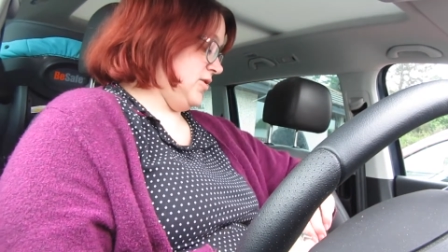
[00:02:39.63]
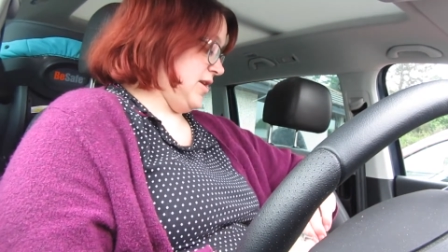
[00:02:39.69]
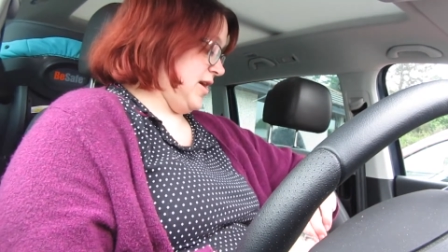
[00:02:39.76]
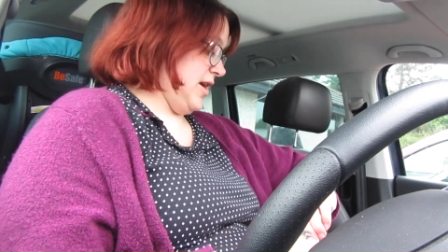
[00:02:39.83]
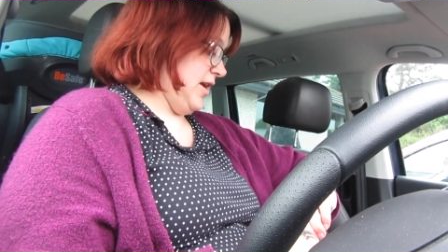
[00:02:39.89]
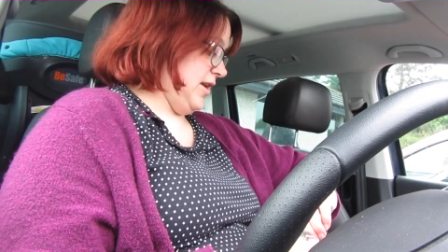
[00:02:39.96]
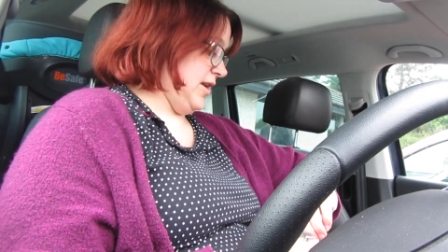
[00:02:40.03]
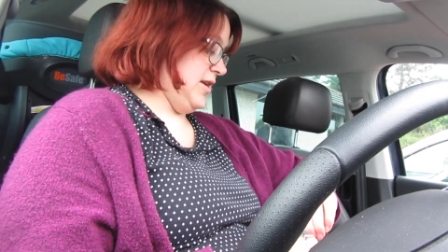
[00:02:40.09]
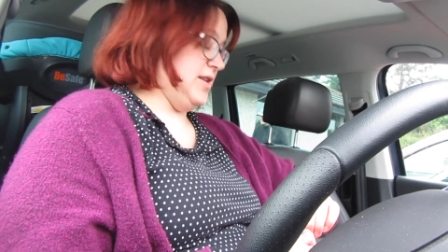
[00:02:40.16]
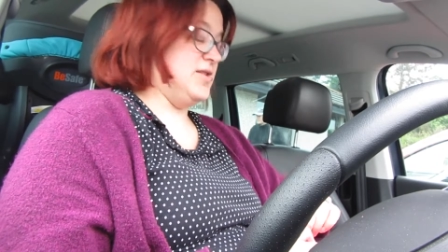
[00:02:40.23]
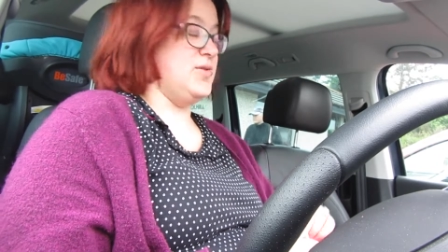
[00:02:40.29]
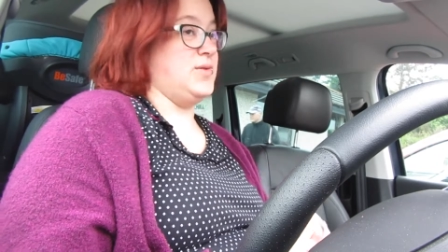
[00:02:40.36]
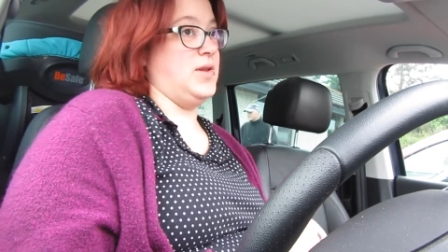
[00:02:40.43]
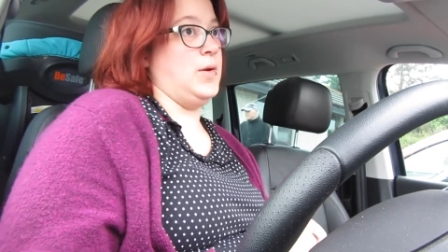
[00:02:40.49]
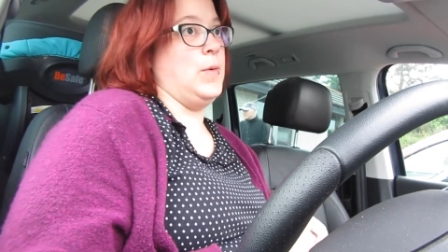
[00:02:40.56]
till 9 and
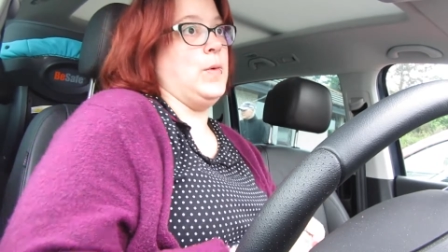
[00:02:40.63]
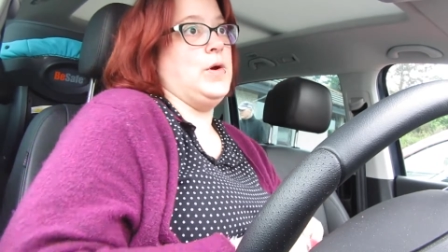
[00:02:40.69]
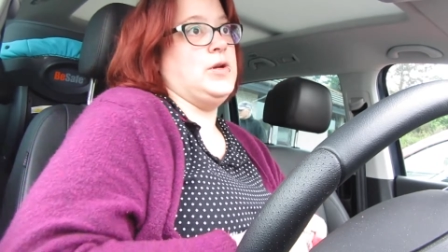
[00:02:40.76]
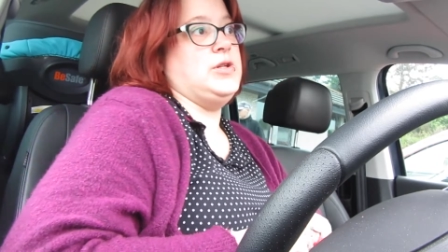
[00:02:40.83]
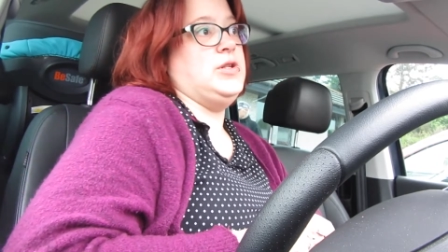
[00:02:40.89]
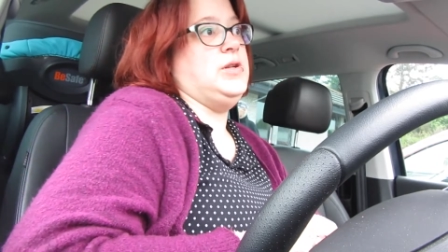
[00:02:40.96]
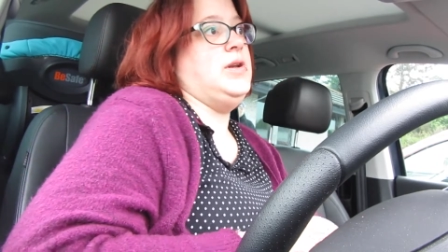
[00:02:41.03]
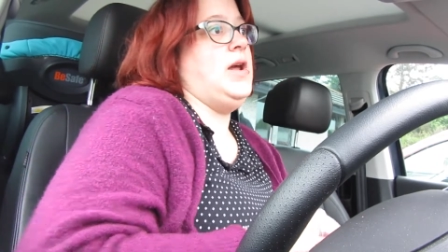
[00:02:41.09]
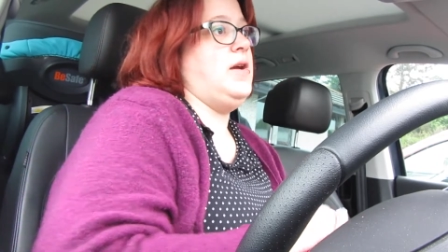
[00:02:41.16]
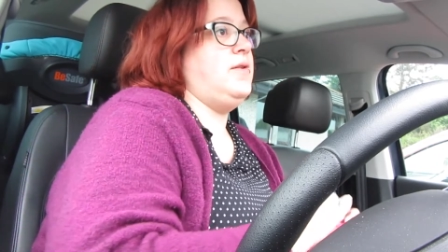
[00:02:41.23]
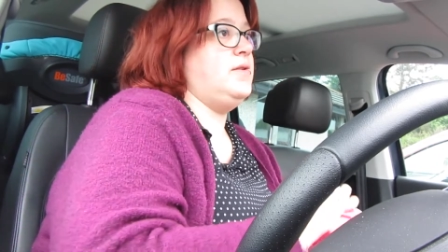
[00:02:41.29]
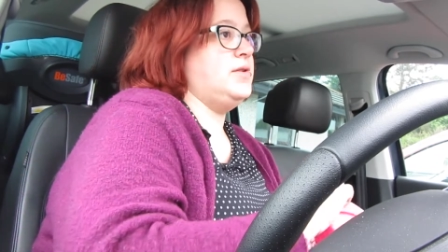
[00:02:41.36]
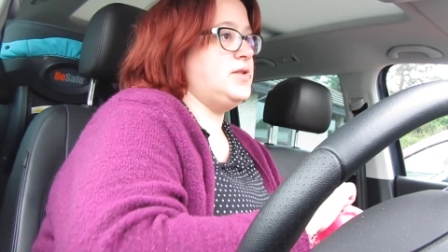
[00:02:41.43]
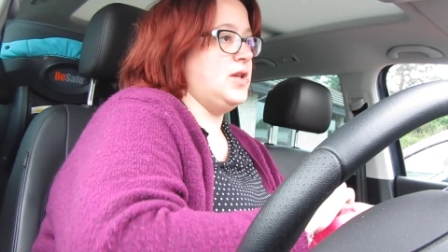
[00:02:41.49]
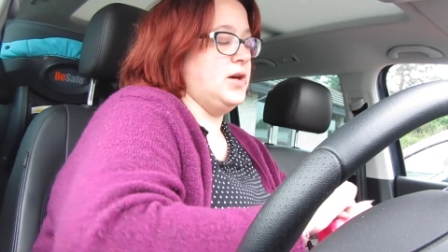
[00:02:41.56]
it's only 1:45 now.
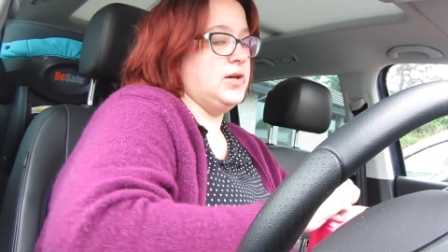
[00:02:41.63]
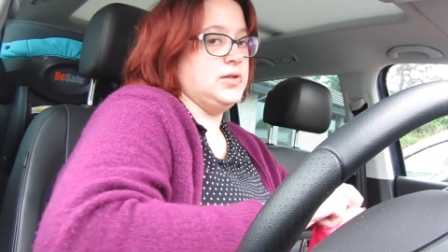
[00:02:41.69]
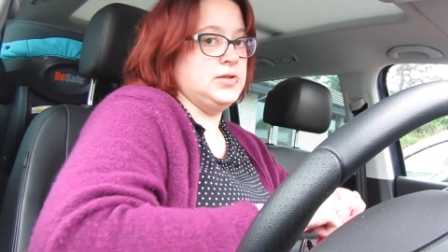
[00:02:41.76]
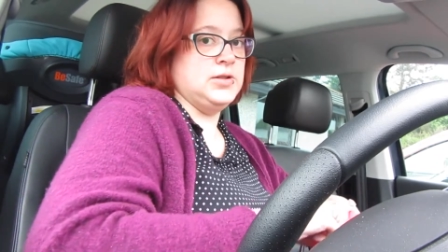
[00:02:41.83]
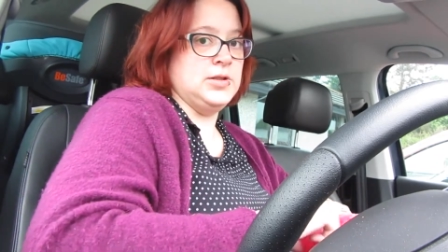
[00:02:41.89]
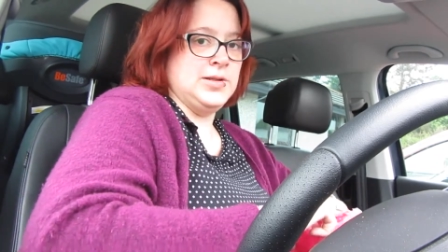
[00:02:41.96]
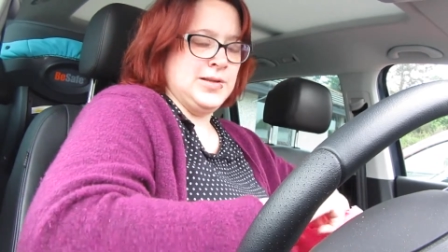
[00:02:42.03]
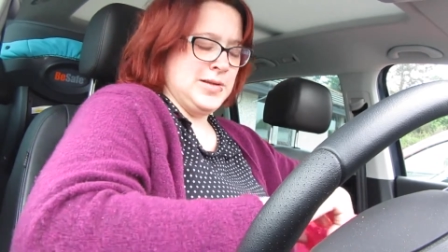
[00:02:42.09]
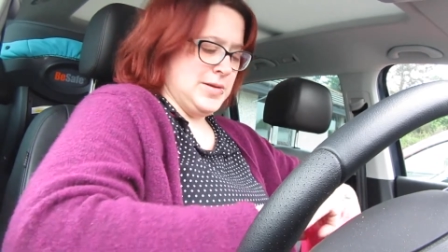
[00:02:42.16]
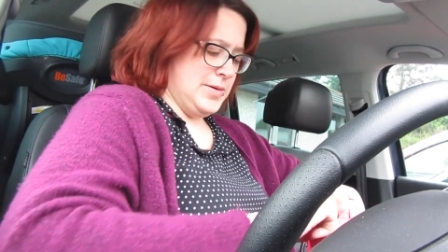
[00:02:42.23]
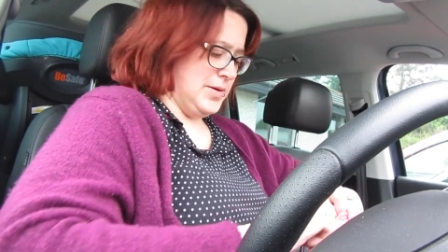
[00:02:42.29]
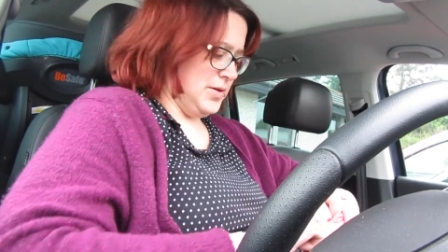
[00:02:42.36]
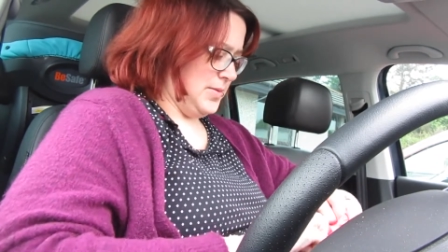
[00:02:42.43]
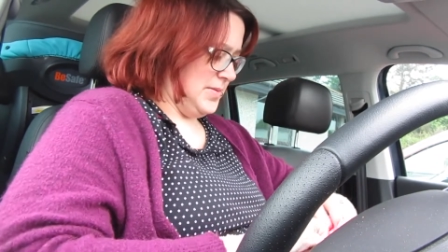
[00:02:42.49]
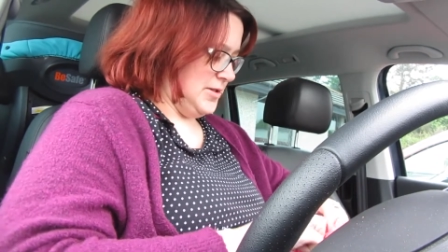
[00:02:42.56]
So I
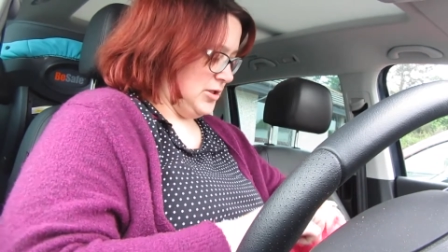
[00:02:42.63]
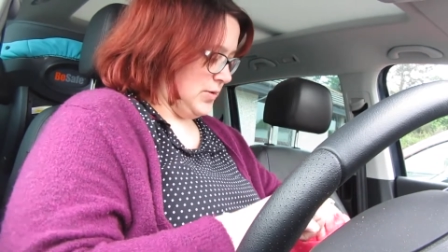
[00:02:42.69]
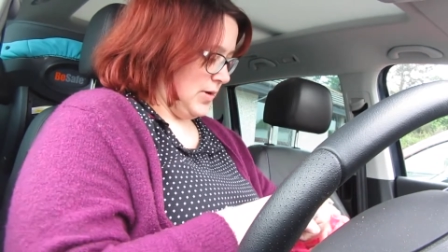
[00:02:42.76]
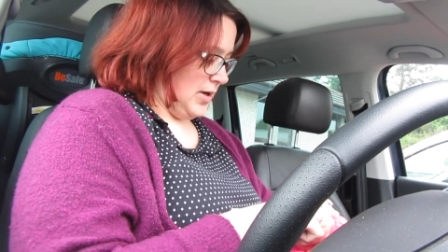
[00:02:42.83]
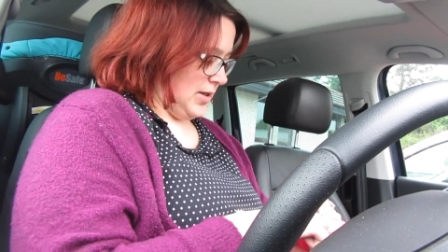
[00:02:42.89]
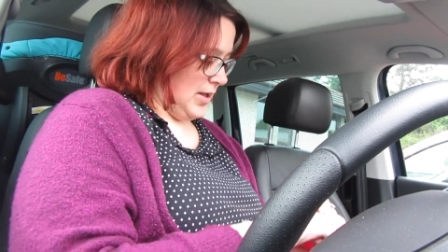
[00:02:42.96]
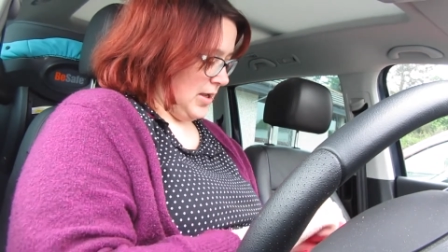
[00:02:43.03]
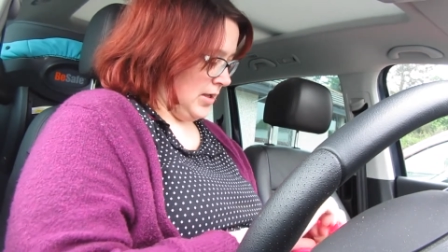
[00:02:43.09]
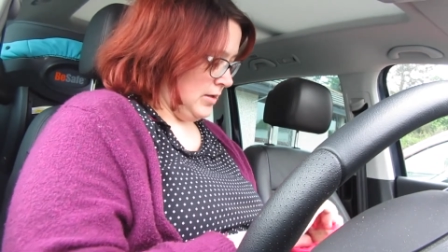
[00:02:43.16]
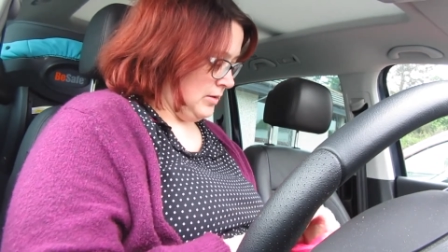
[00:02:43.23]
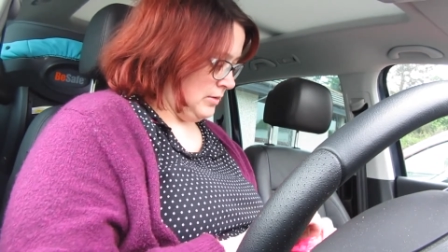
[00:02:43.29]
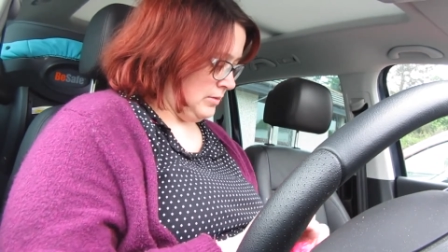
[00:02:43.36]
don't want to be too early.